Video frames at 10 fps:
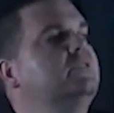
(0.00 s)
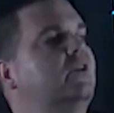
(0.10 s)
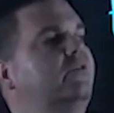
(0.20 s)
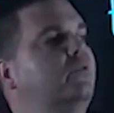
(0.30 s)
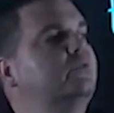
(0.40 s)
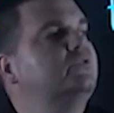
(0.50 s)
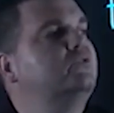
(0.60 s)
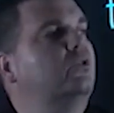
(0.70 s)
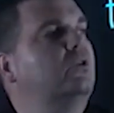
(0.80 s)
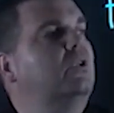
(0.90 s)
So if we were to
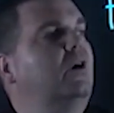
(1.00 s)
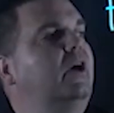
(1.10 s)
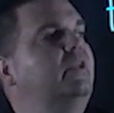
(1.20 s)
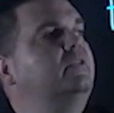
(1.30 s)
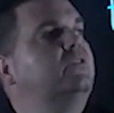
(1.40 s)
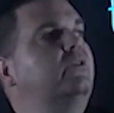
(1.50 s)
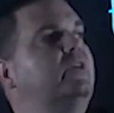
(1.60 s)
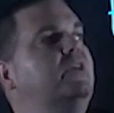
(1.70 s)
draw a line going